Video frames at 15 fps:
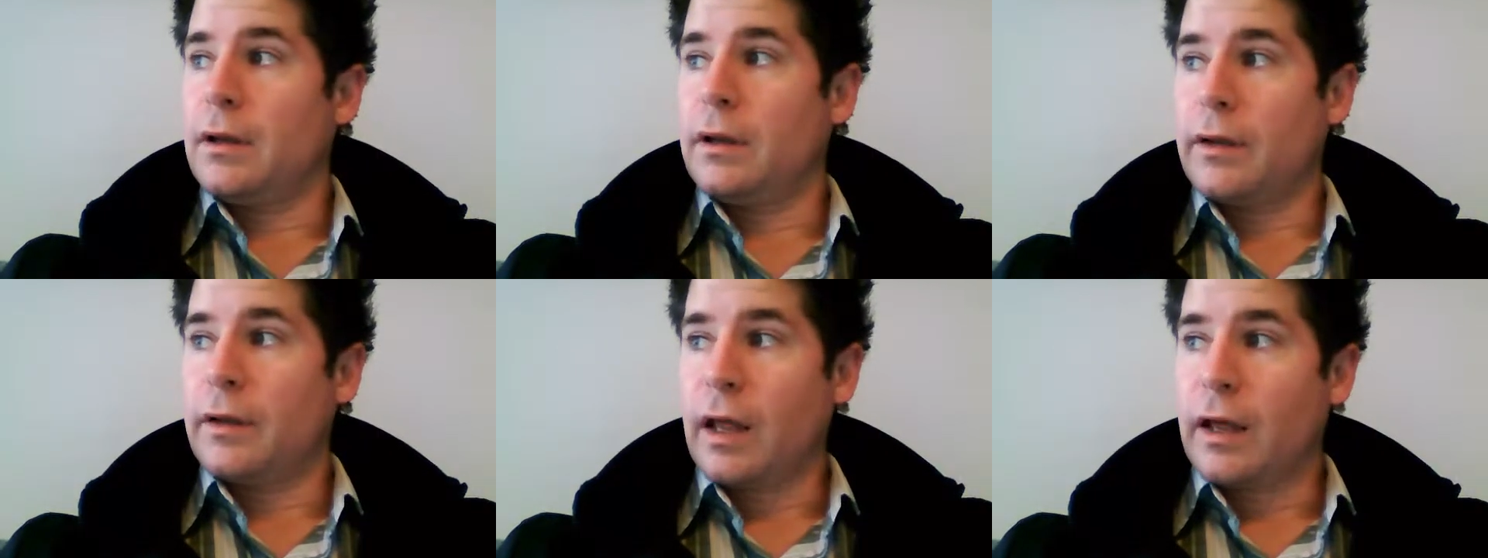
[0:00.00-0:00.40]

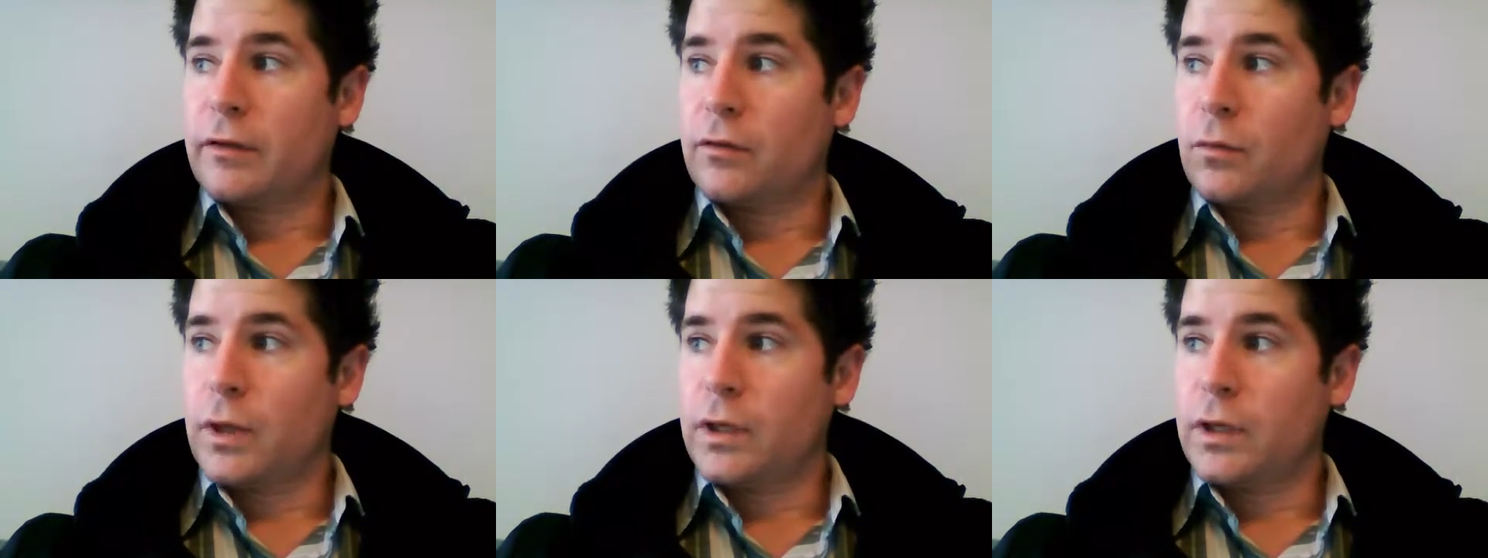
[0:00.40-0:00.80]
the
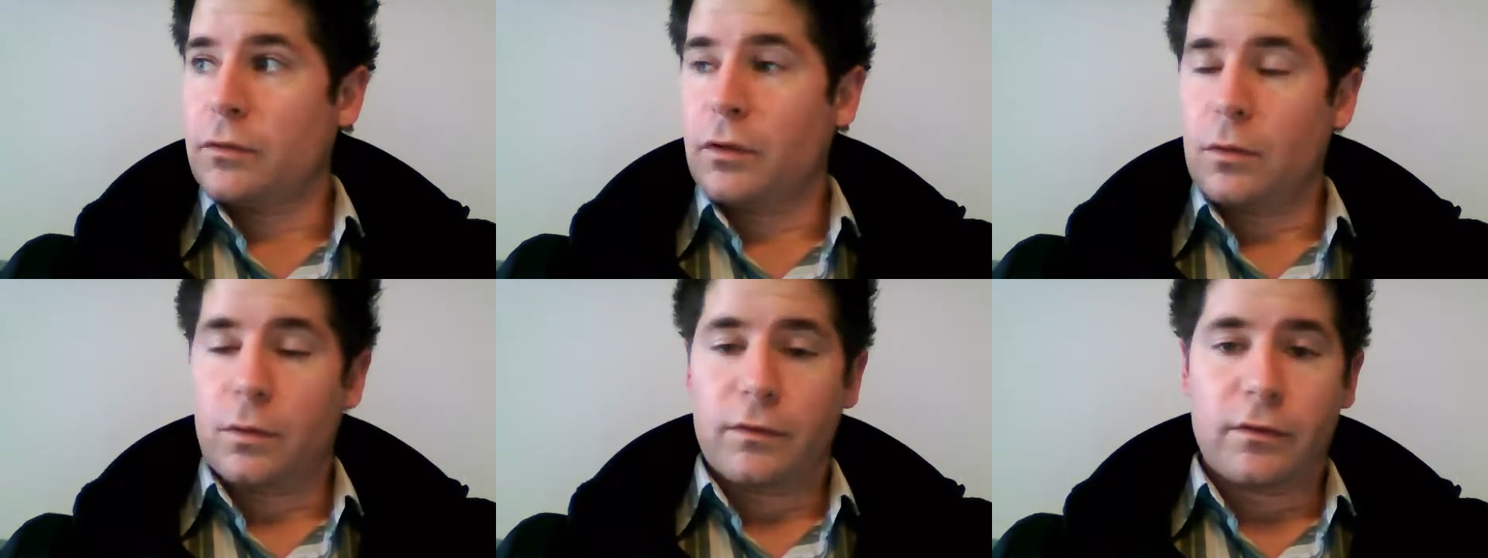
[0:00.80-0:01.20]
last week or
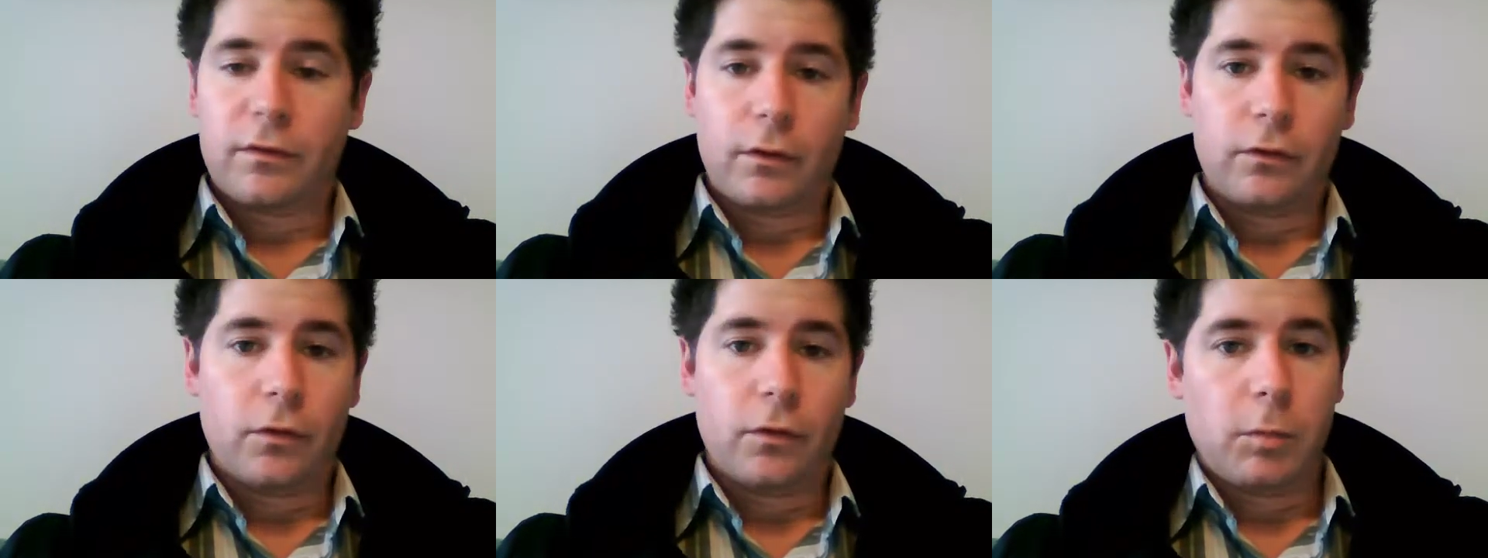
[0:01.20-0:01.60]
two, we've
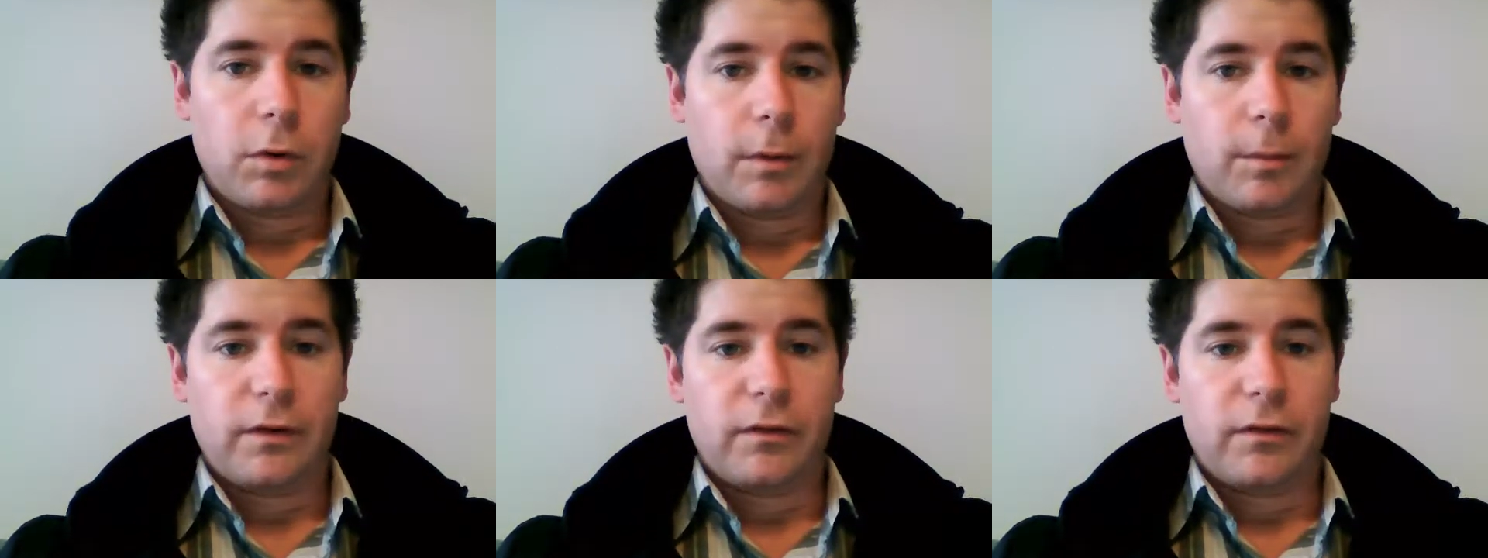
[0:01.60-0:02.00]
sold two
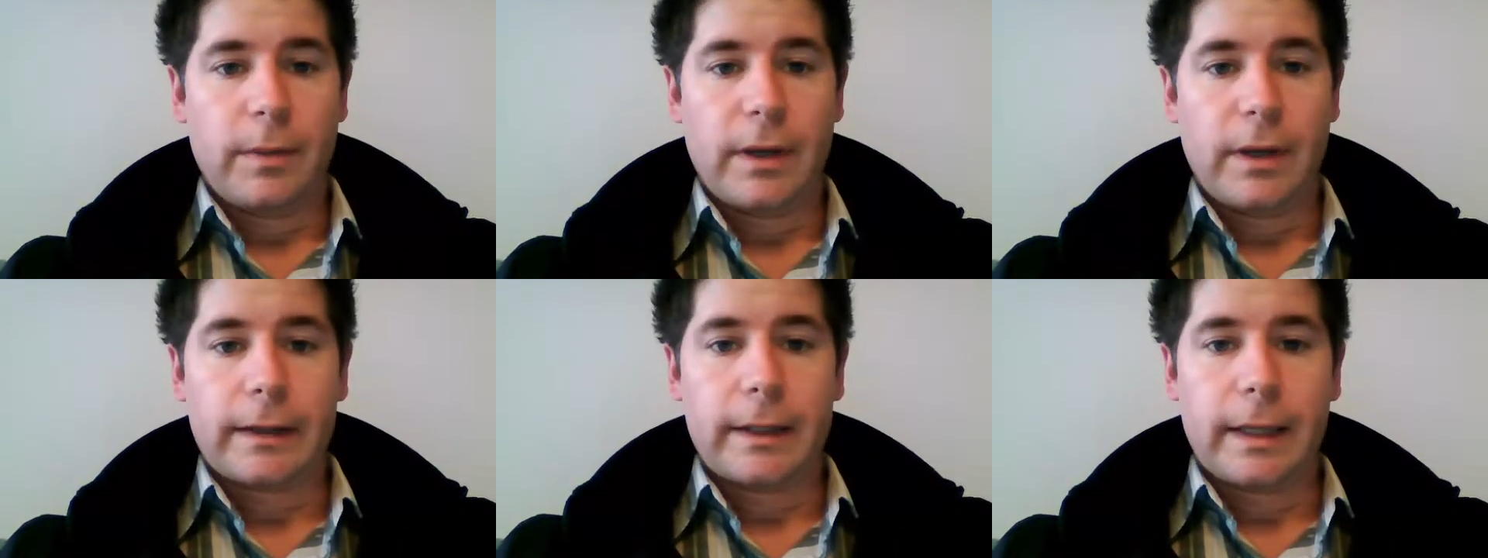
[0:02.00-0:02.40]
properties in
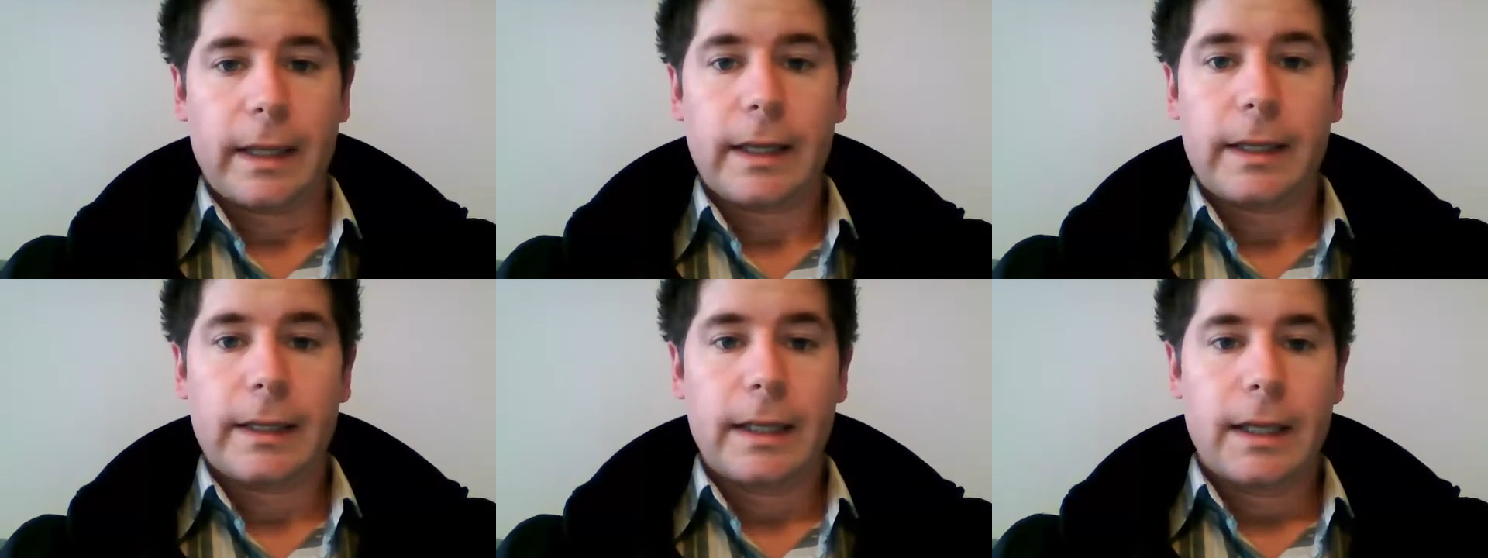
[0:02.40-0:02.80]
Pelican
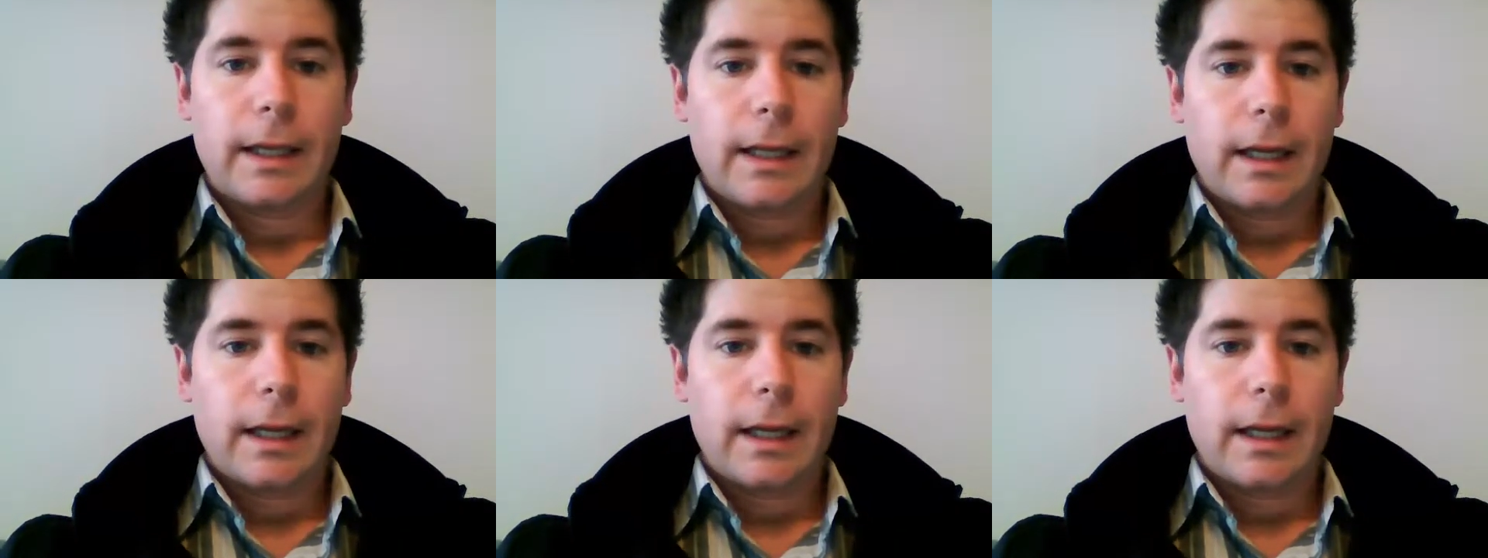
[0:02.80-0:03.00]
Lane,